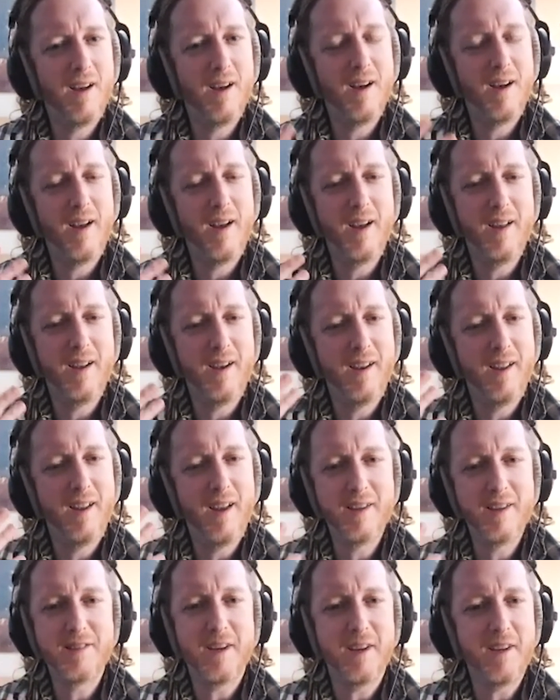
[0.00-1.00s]
uh, and
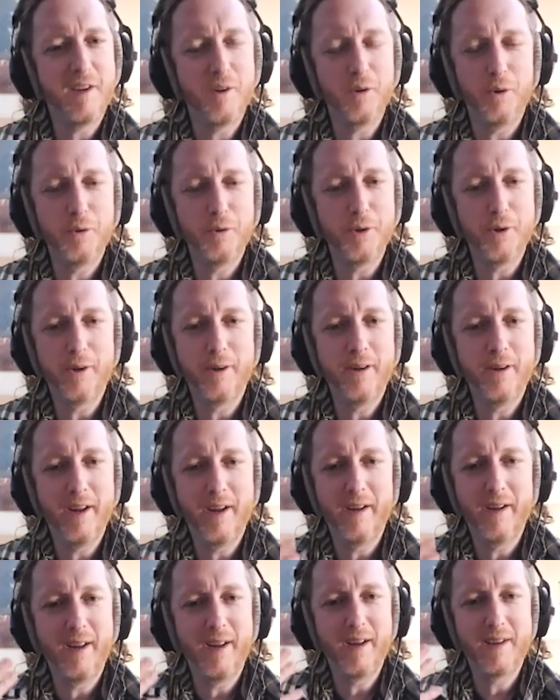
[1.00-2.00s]
as I get older,
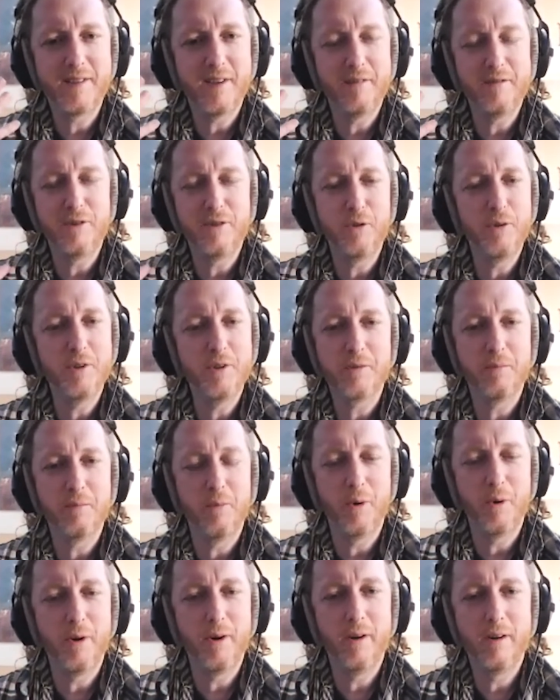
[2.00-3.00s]
and as I do this
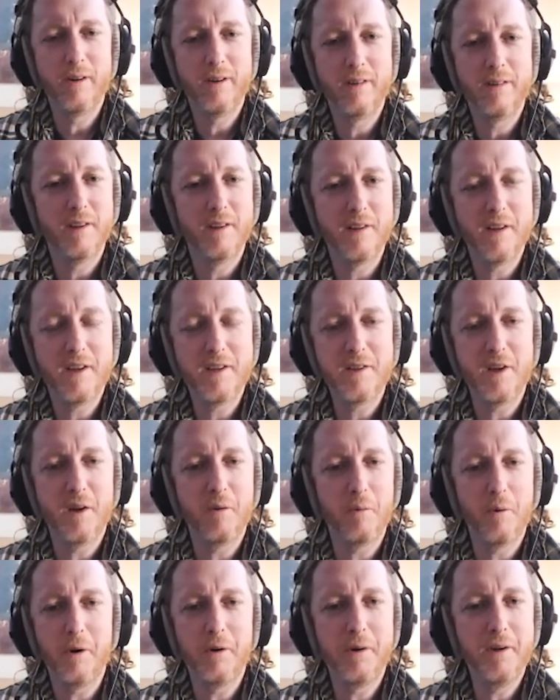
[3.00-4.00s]
more, the less
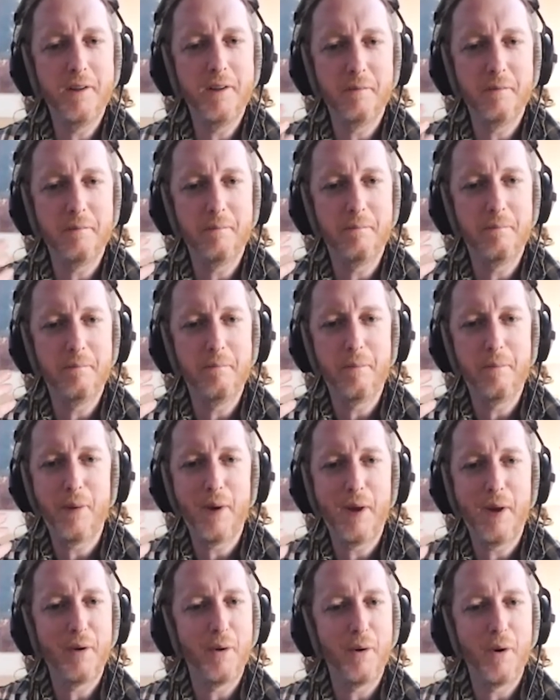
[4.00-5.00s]
I worry, the
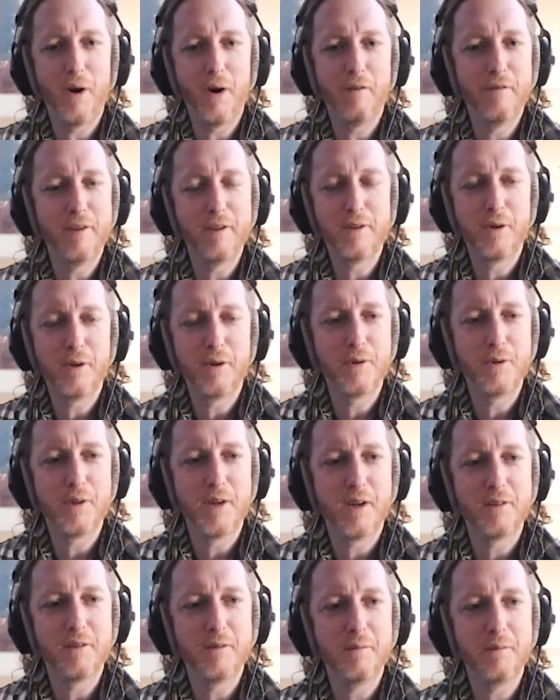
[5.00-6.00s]
better off it
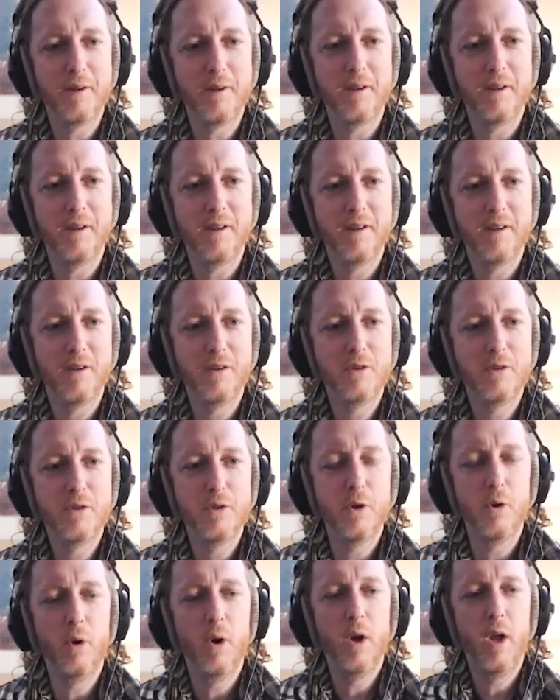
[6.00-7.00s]
turns out to be. Yeah.
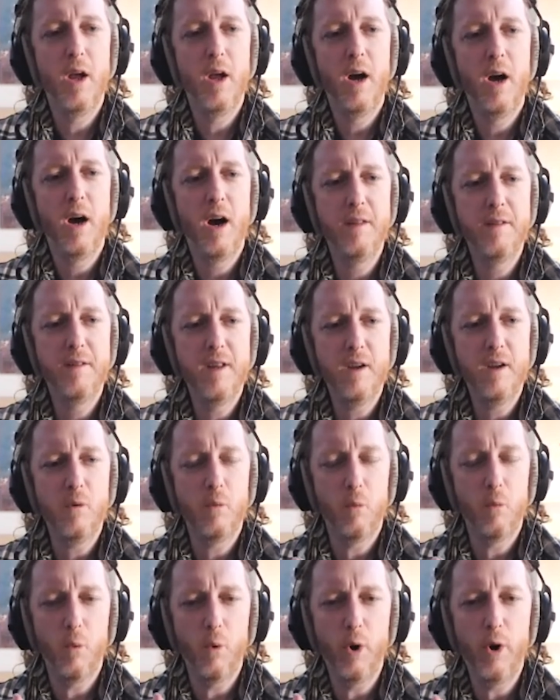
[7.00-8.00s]
So yeah. I
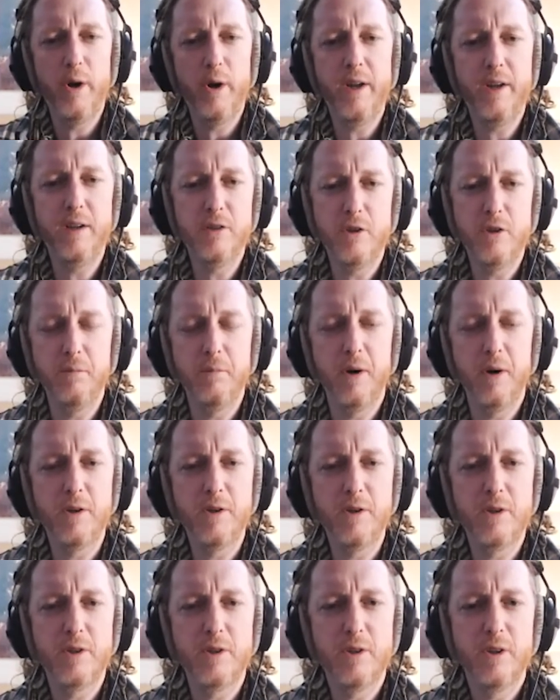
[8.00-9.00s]
think worrying too
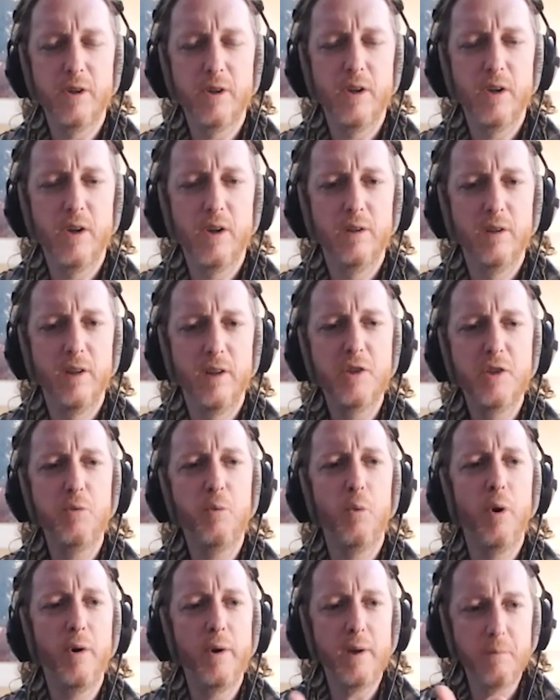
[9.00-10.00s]
much,
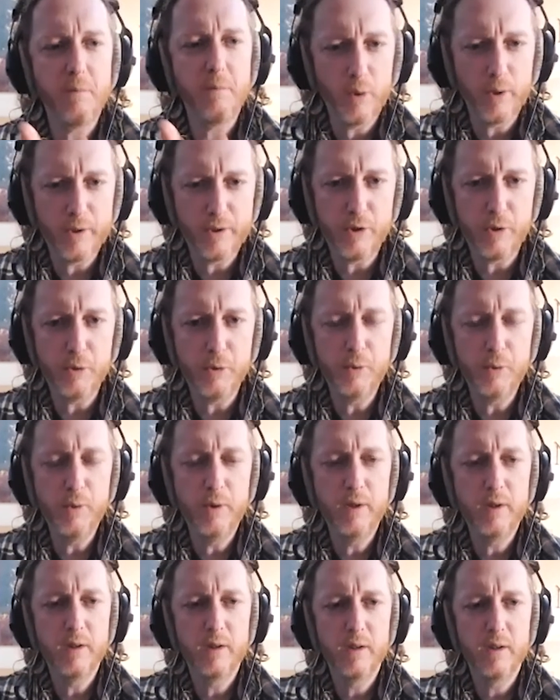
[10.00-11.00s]
less worry, more
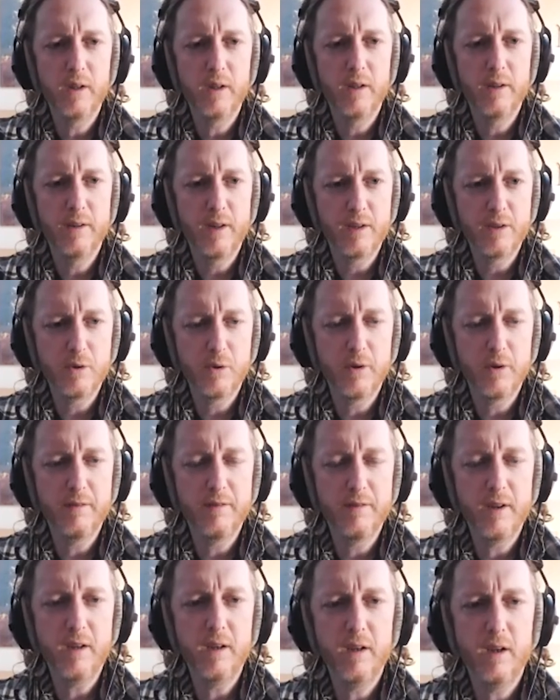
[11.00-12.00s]
do mm-hmm. that sort
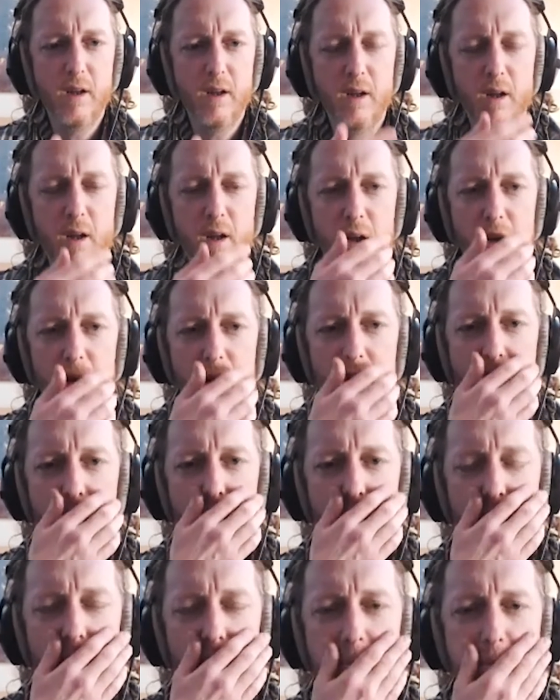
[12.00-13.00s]
of thing.
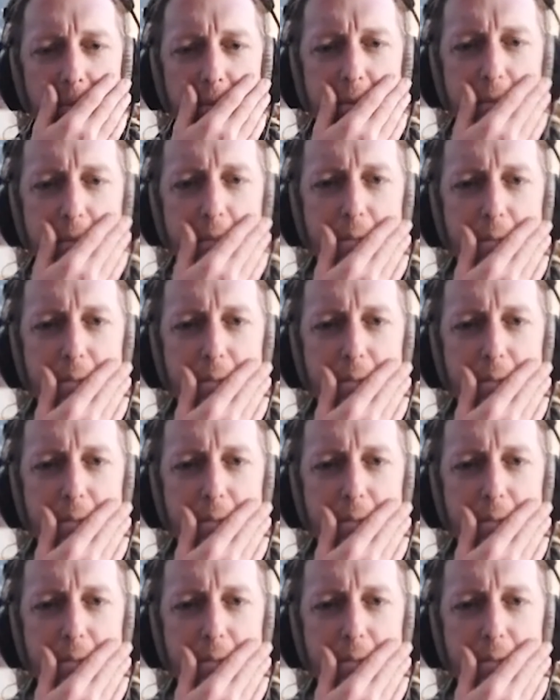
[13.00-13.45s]
Mm-hmm. Um,